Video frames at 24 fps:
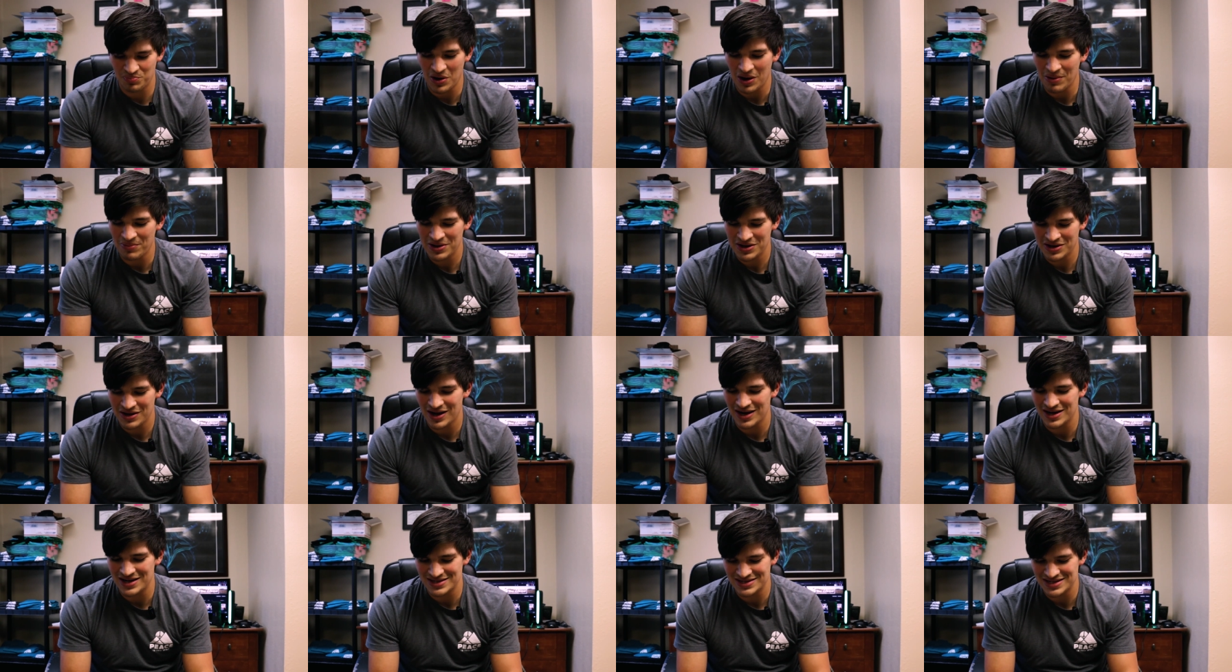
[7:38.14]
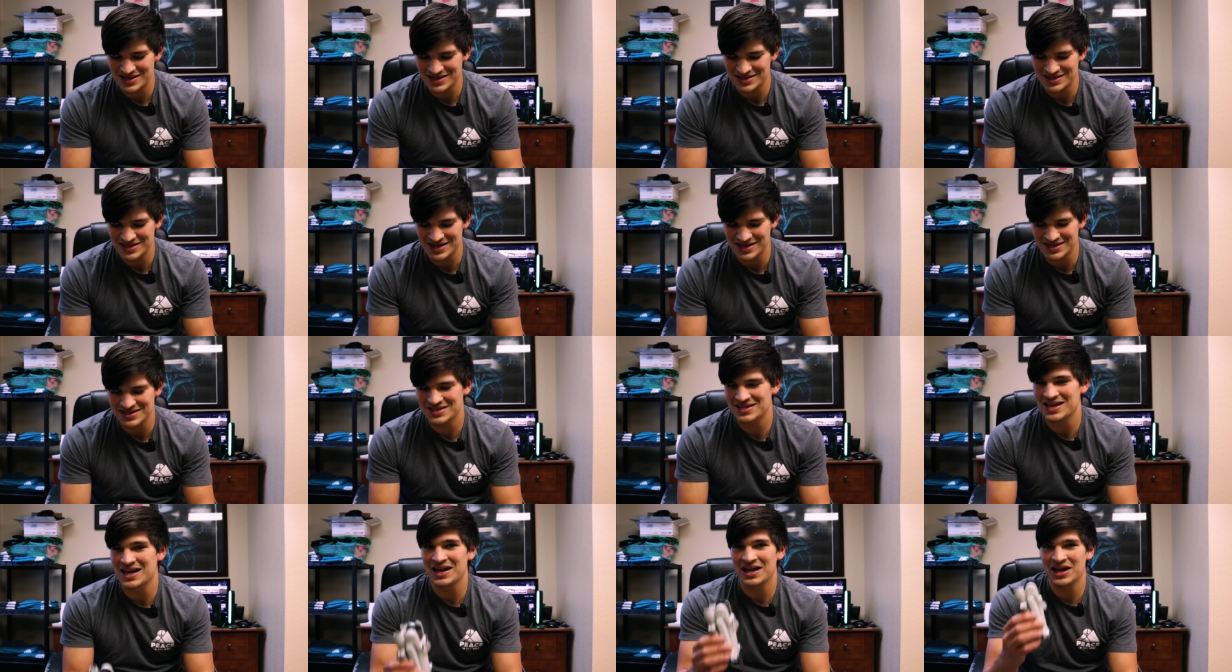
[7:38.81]
probably not as easy
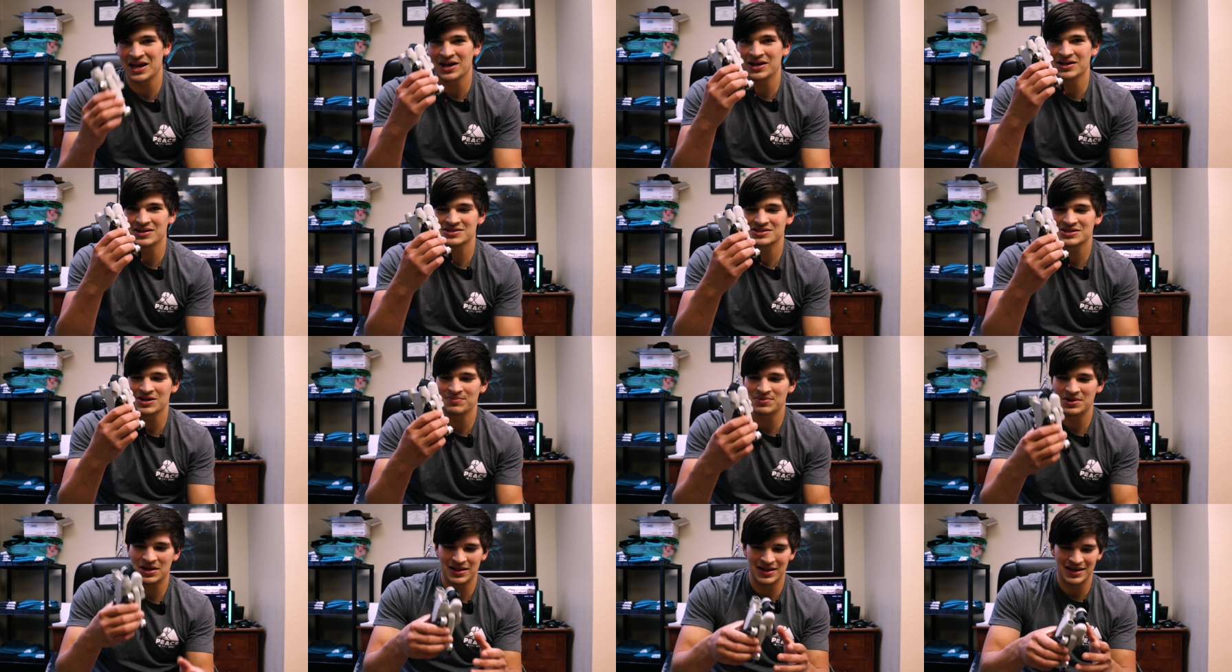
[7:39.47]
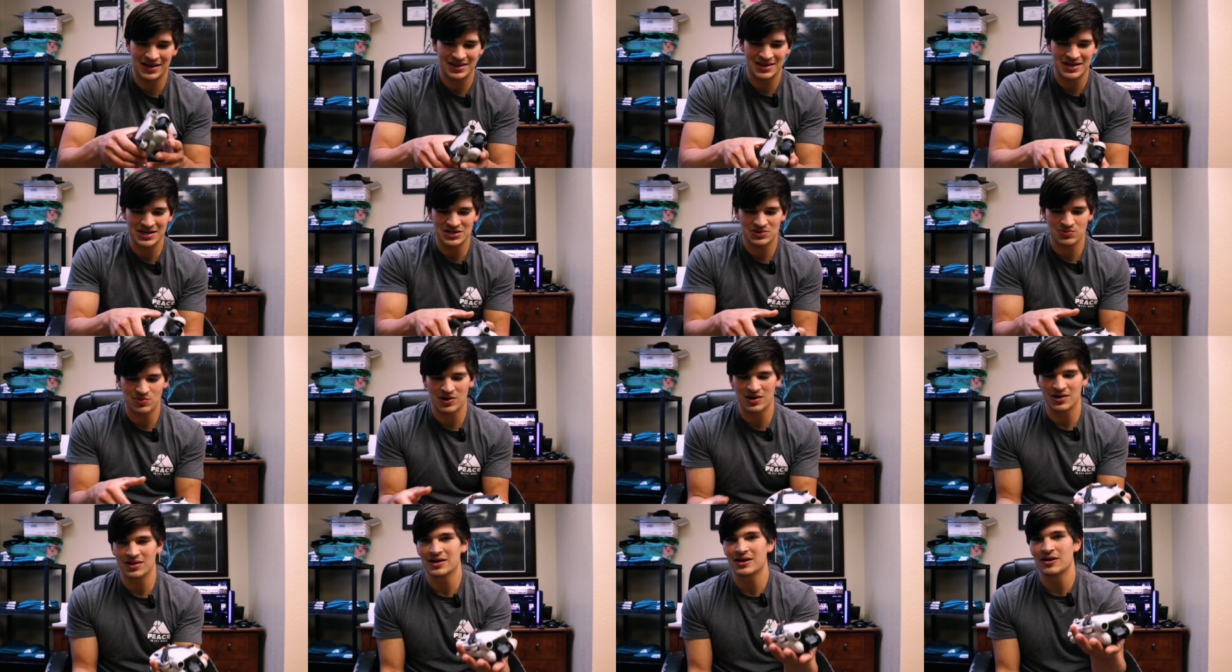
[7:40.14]
as taking something like this
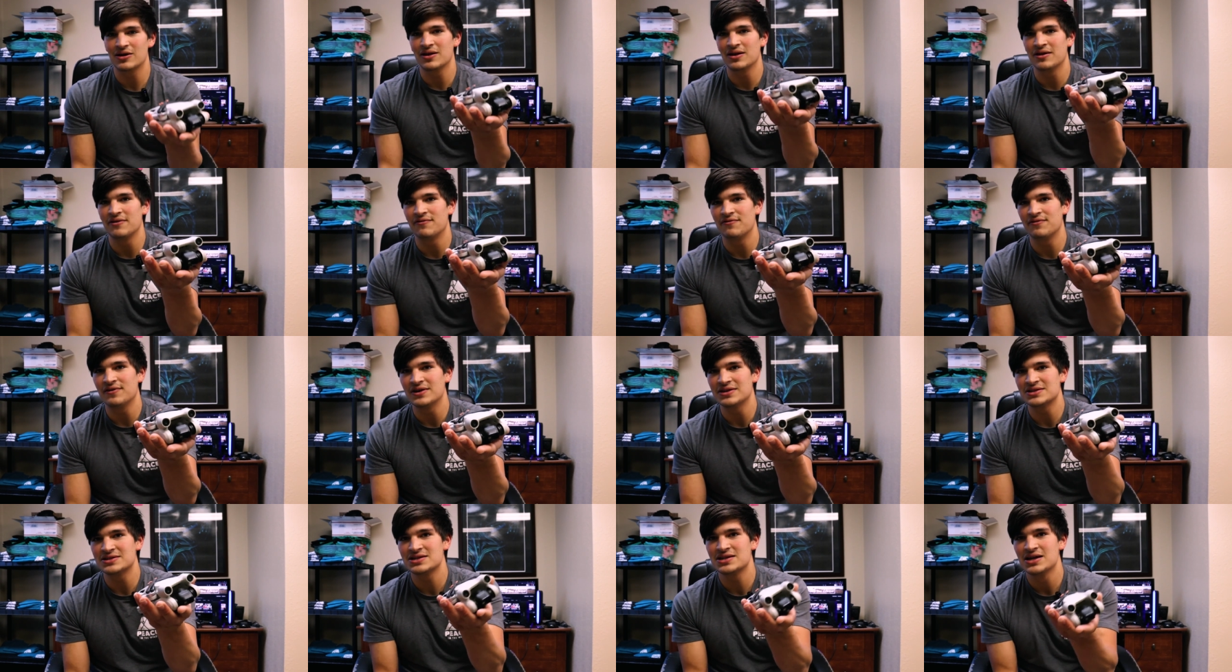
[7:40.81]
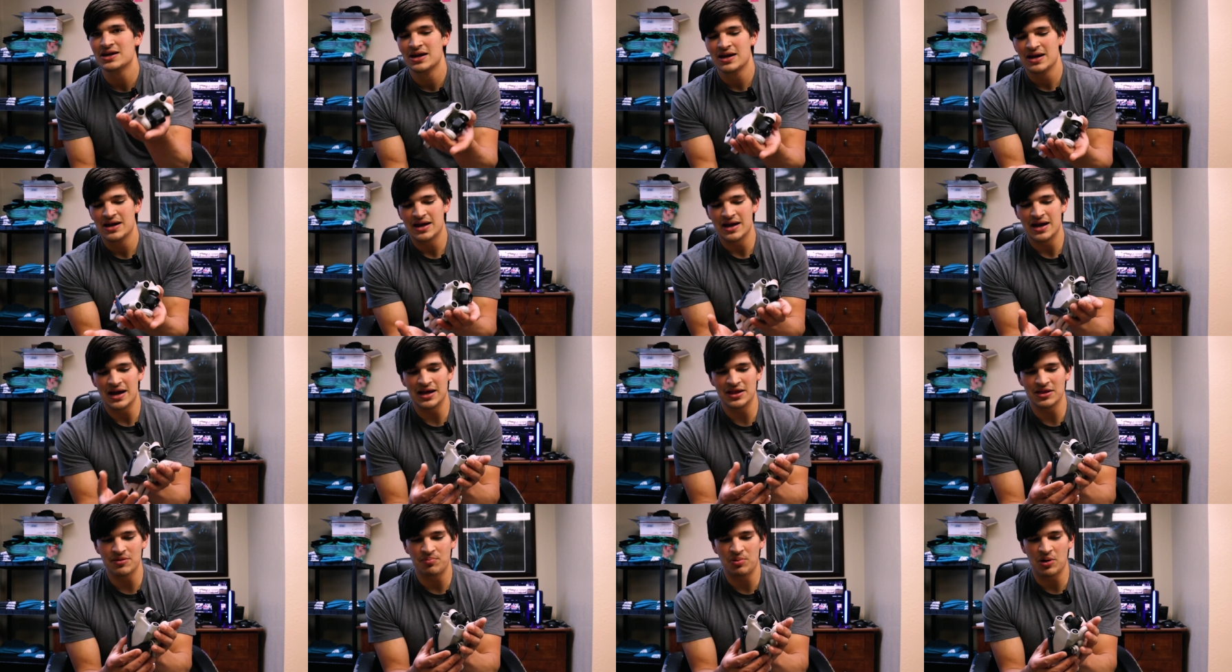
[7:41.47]
where it literally fits
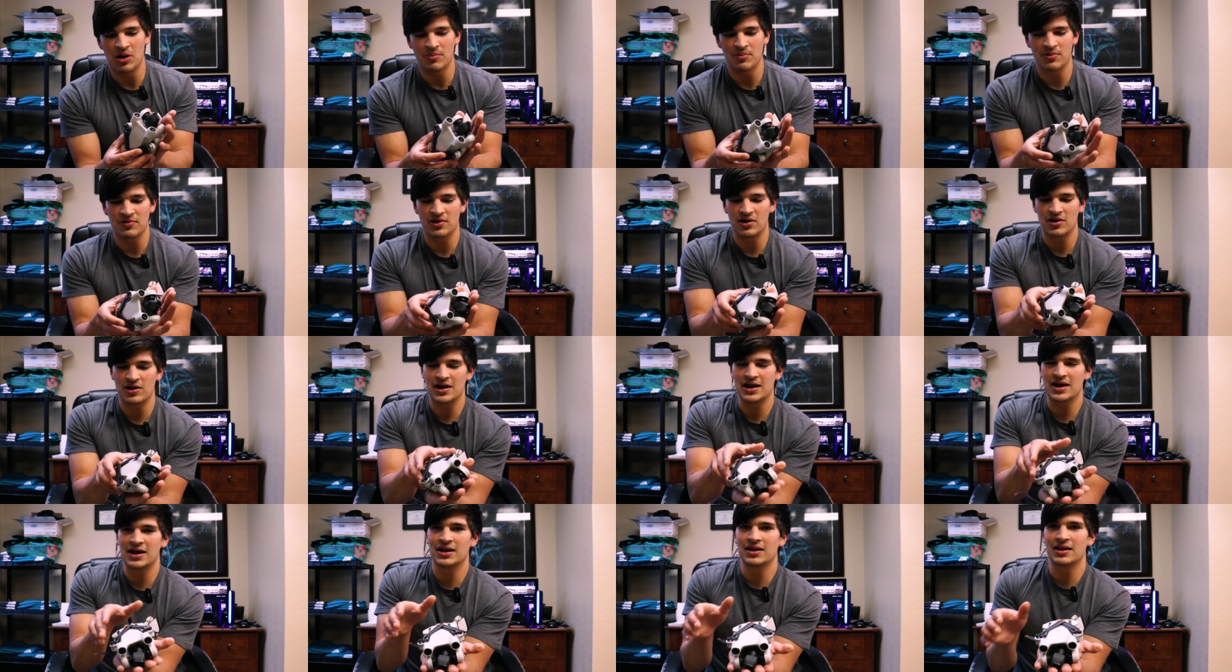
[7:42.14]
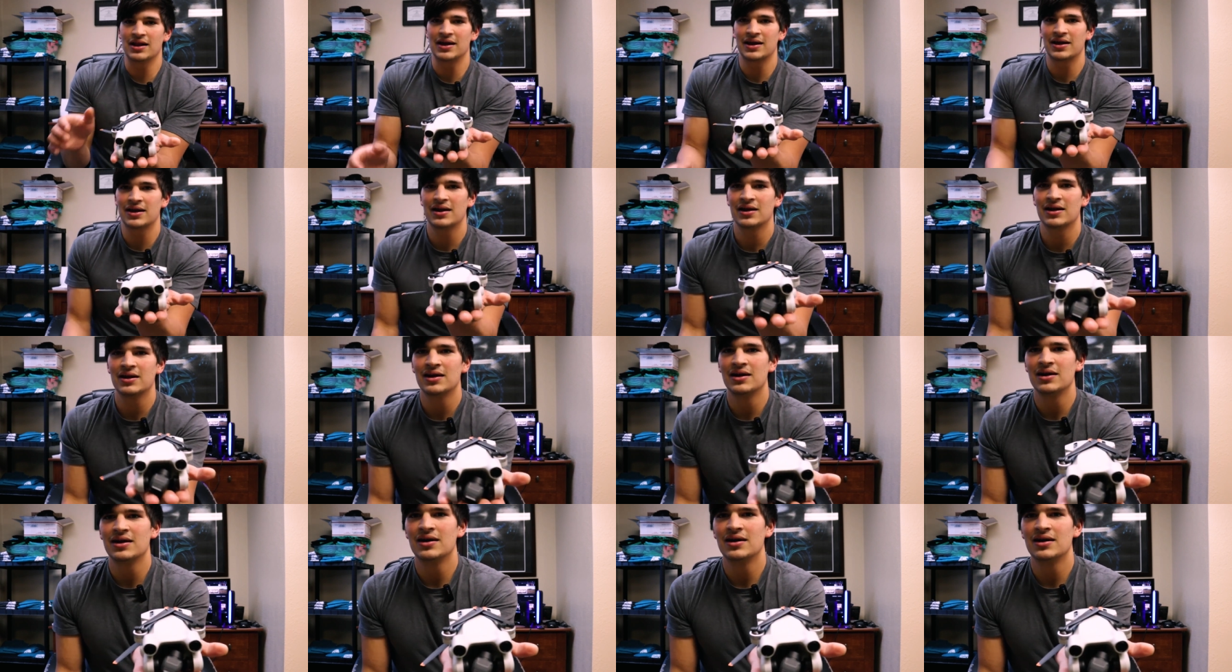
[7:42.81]
in the palm of your hand. Like,